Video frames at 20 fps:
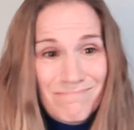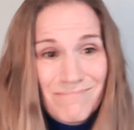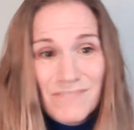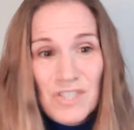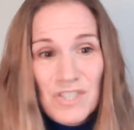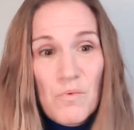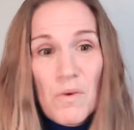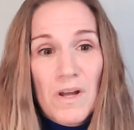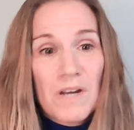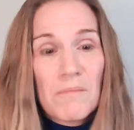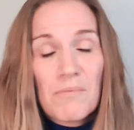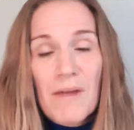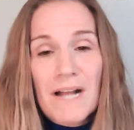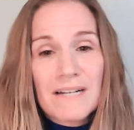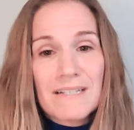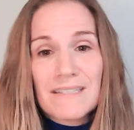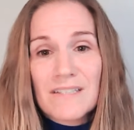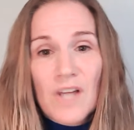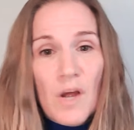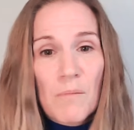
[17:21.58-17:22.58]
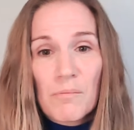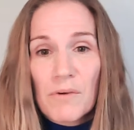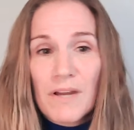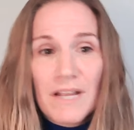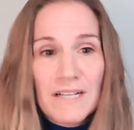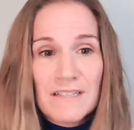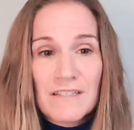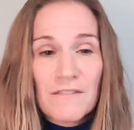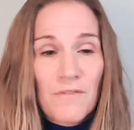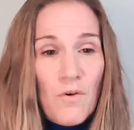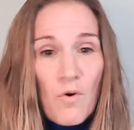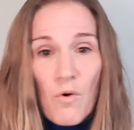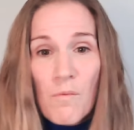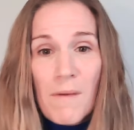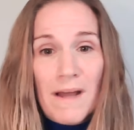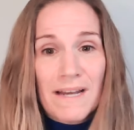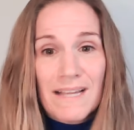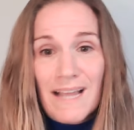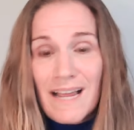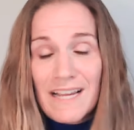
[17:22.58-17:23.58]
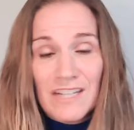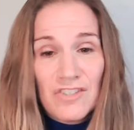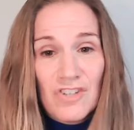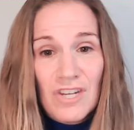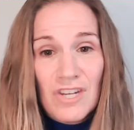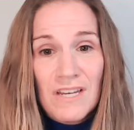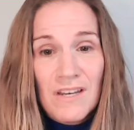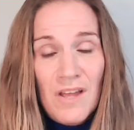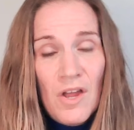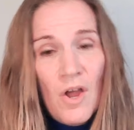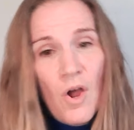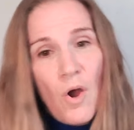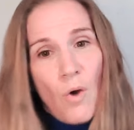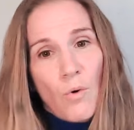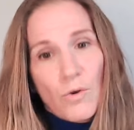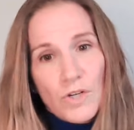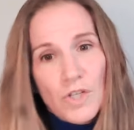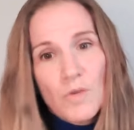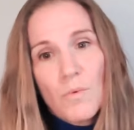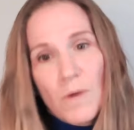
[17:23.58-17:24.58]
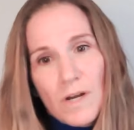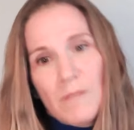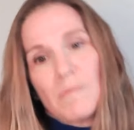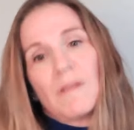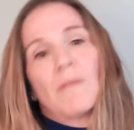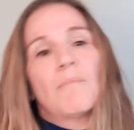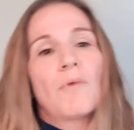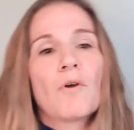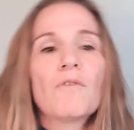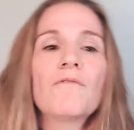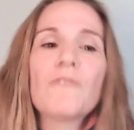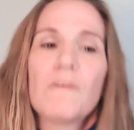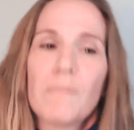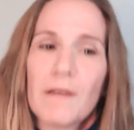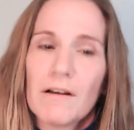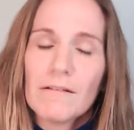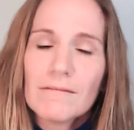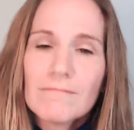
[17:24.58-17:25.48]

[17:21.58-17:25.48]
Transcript: Do you want to practice comprehensive whole body hygiene, or do you want to be a pro female?